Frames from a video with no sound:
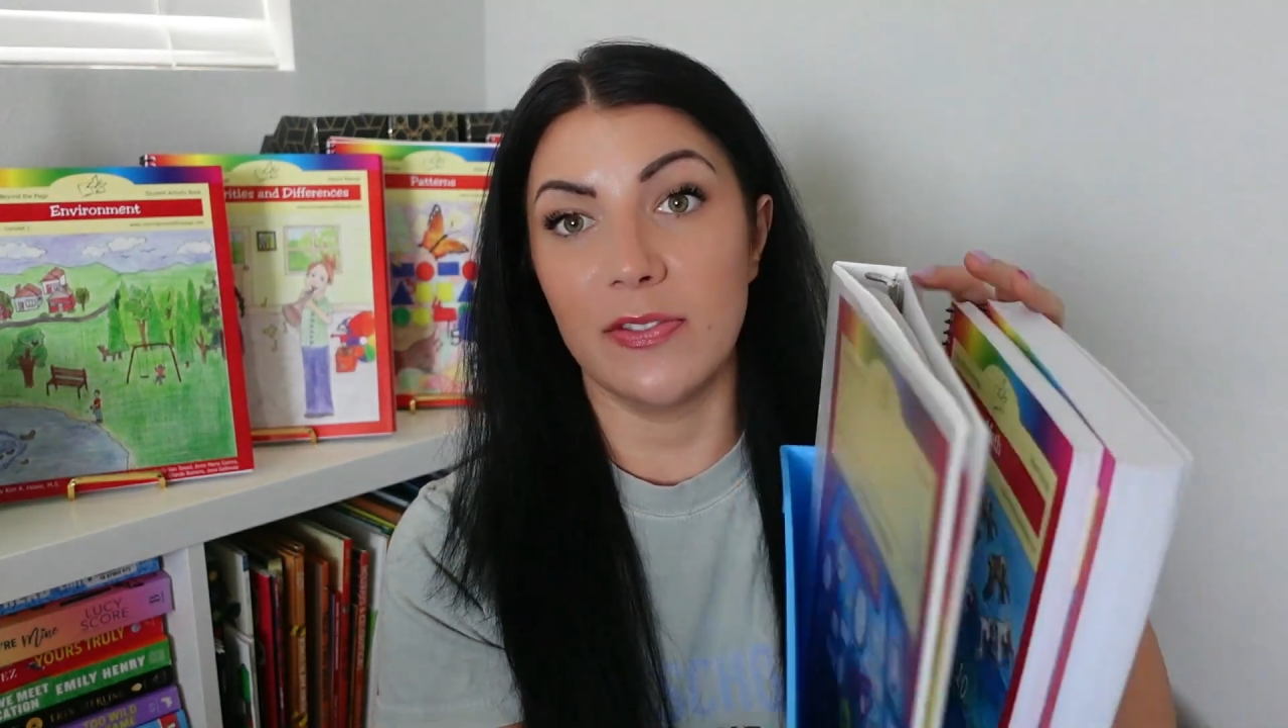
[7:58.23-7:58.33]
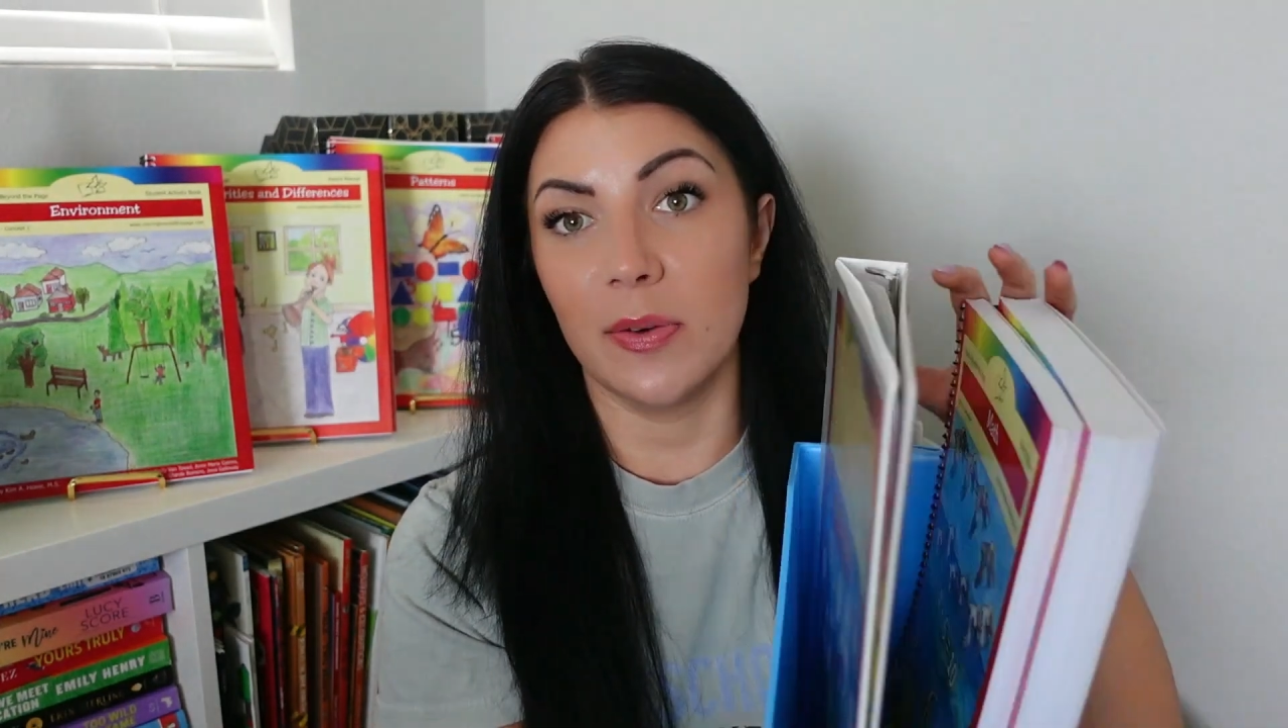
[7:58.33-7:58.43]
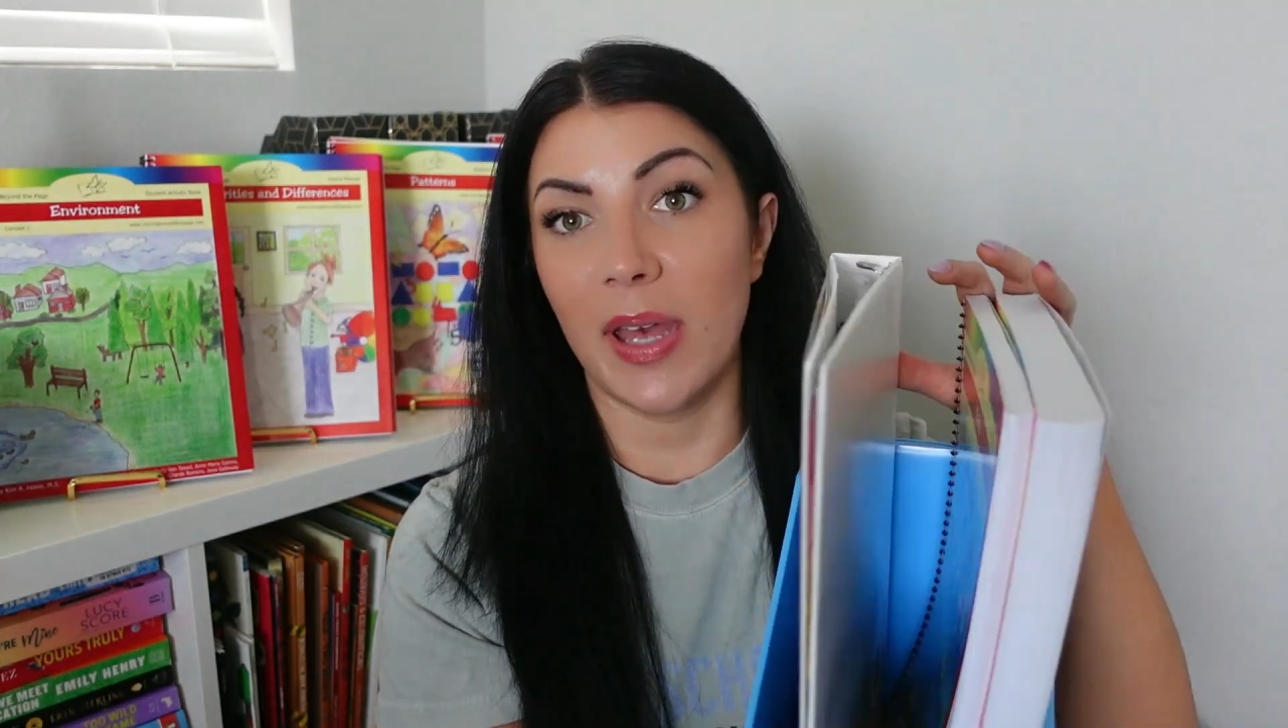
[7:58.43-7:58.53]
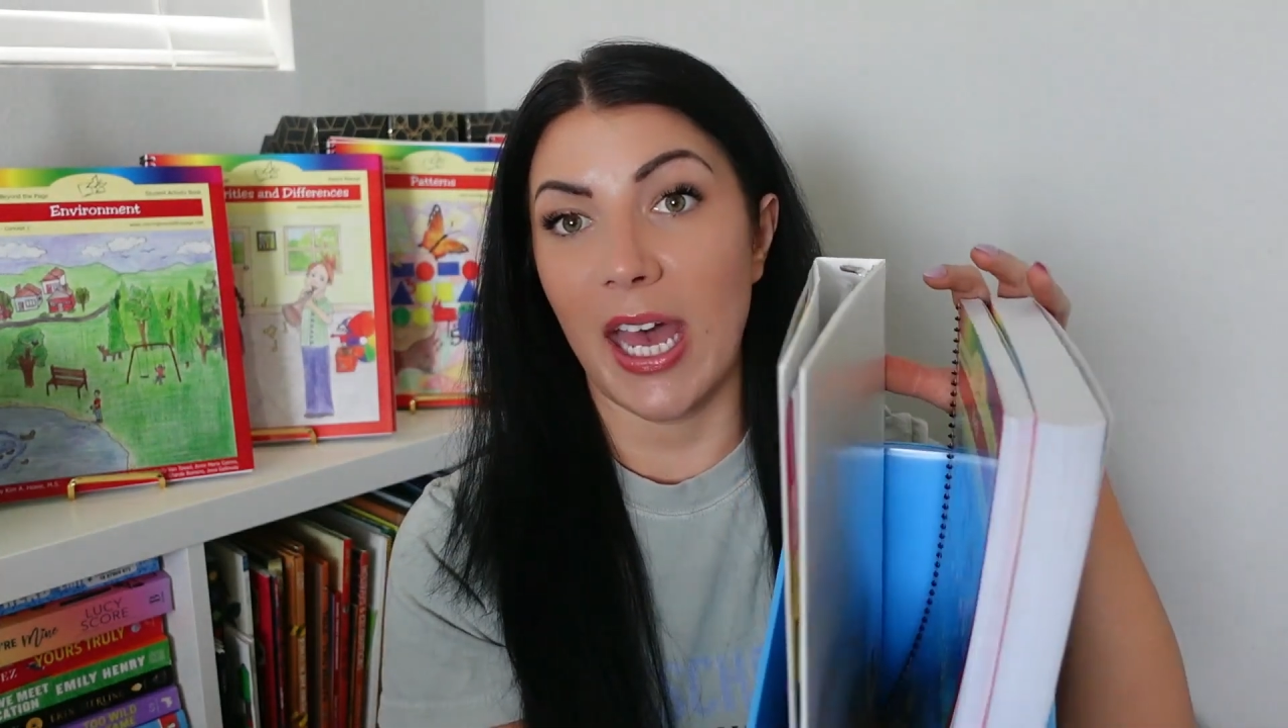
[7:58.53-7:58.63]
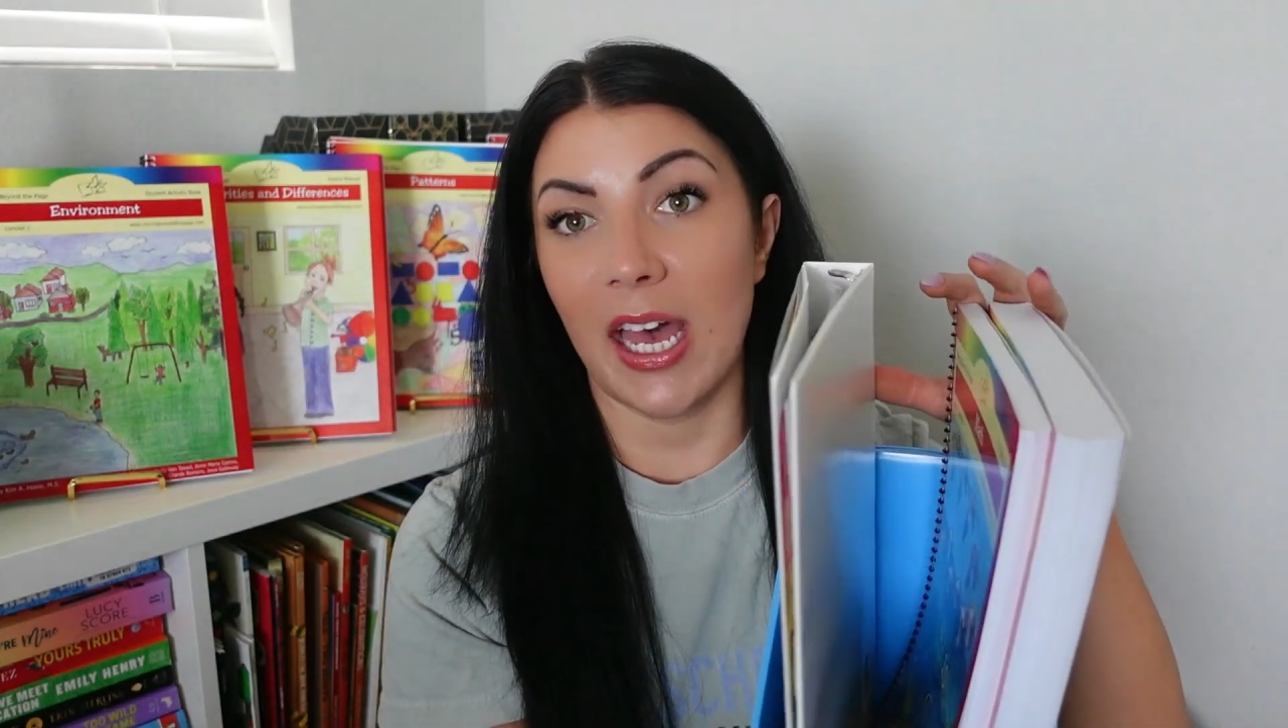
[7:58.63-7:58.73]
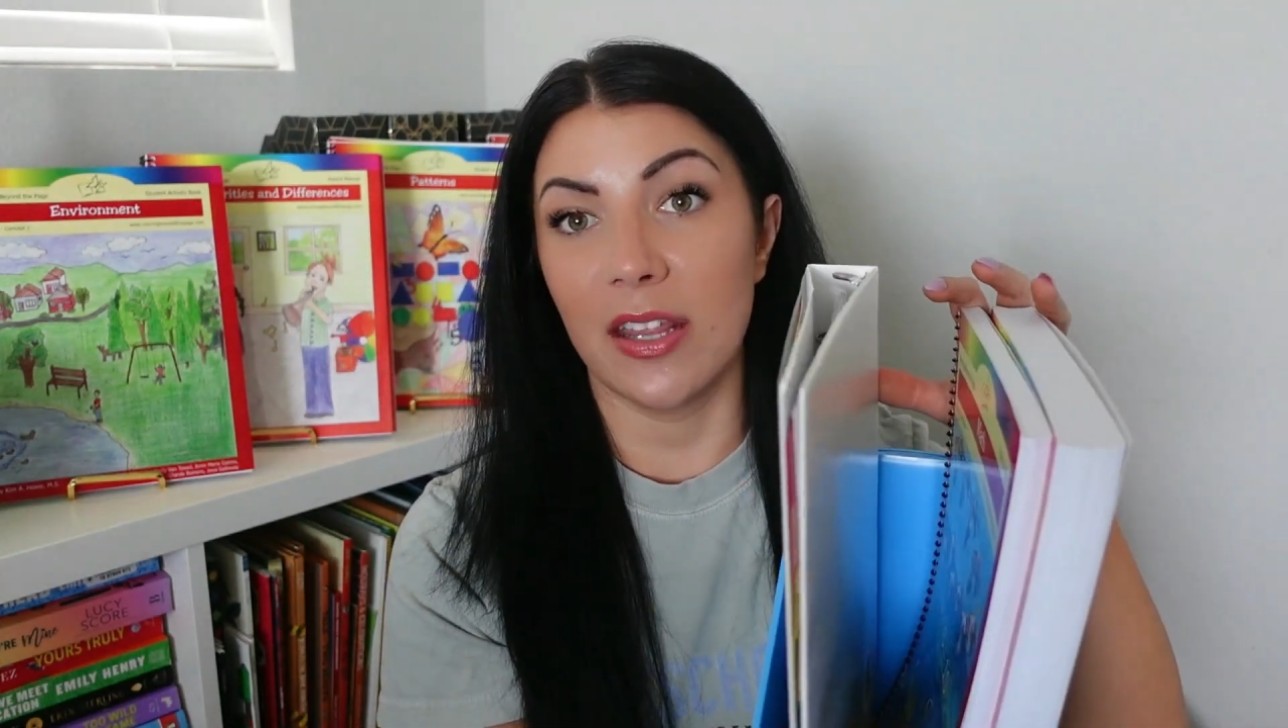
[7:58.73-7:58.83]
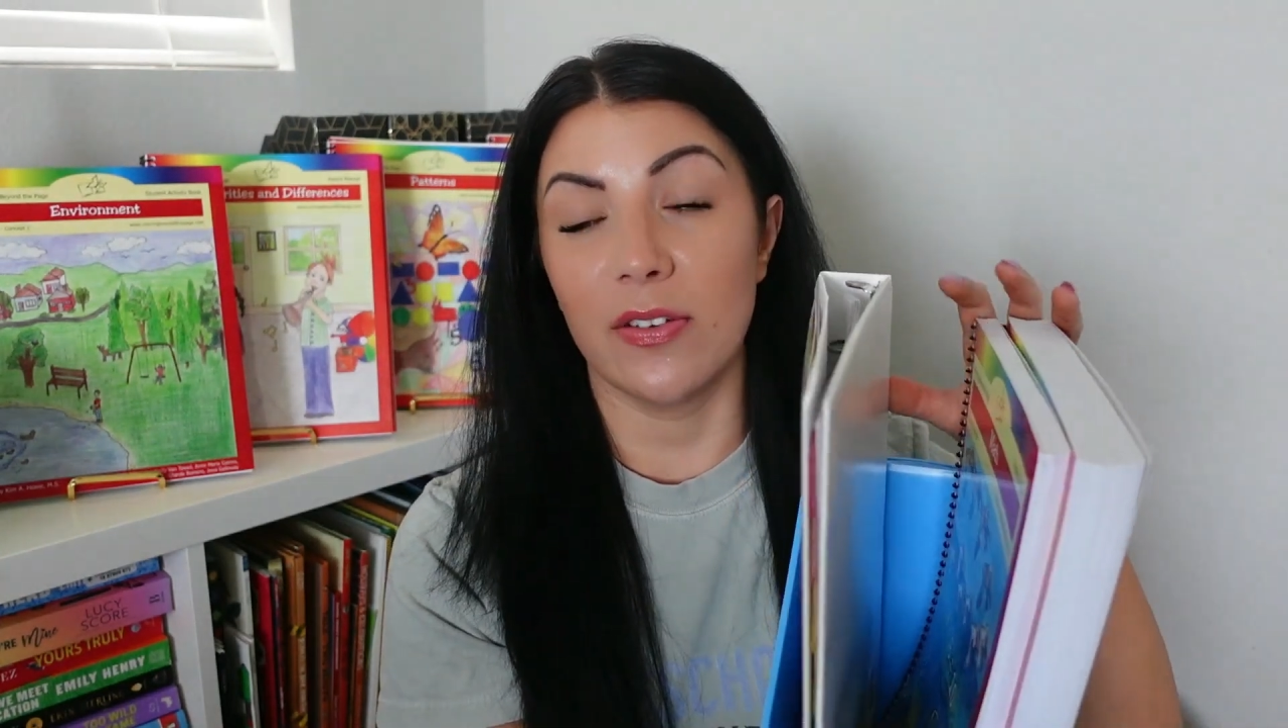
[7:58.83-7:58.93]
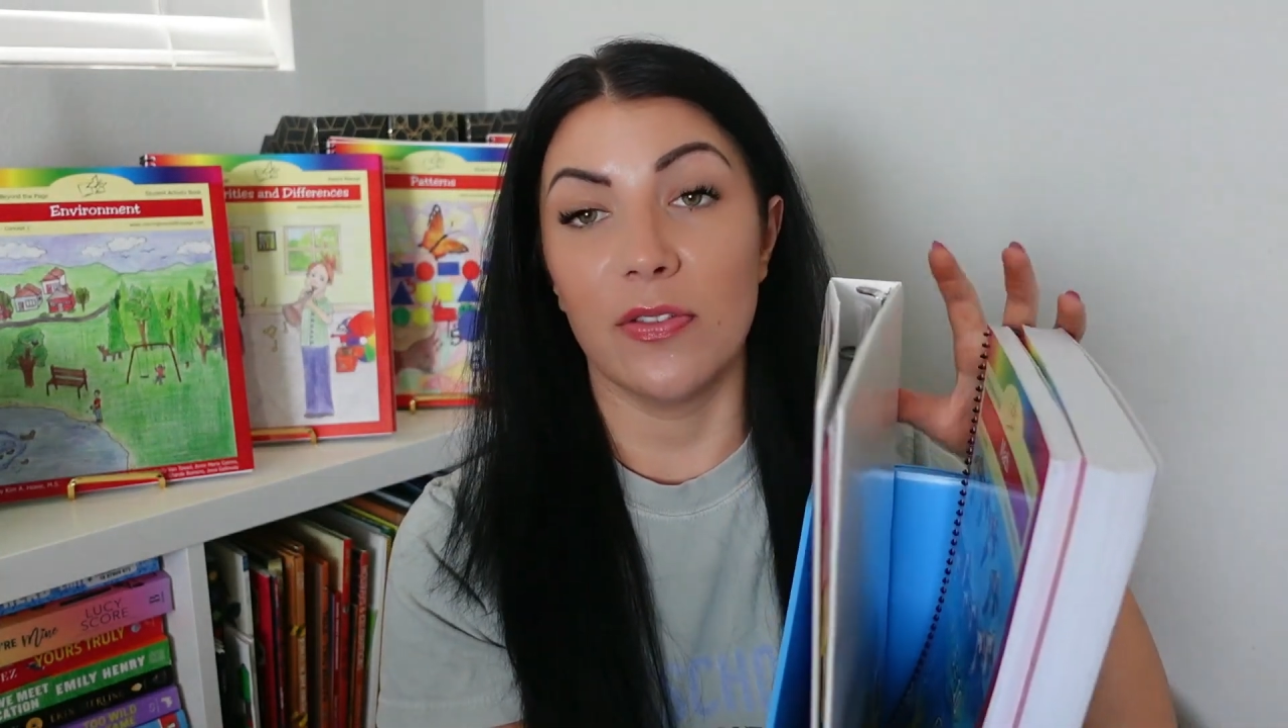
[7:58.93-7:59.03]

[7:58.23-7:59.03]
for math